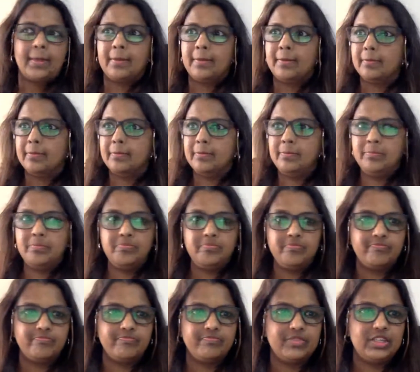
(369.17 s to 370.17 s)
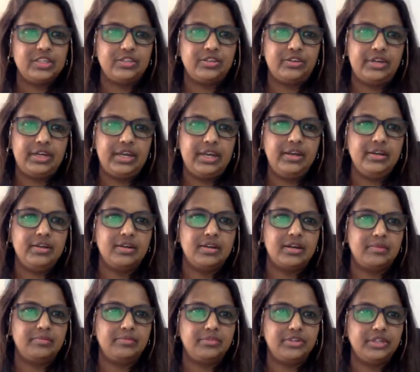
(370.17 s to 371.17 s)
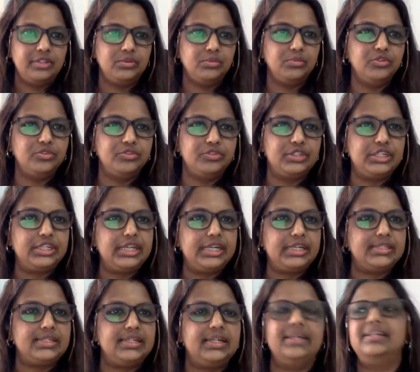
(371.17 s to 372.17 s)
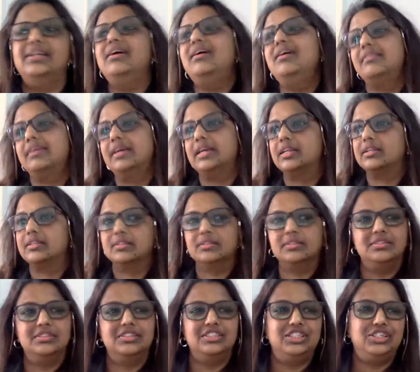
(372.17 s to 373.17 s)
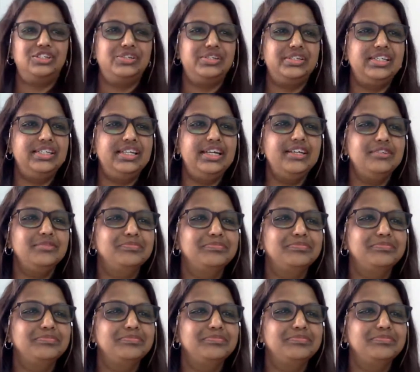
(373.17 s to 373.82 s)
Sorry, yeah, I'm trying to move to the next slide. All right, do you see that?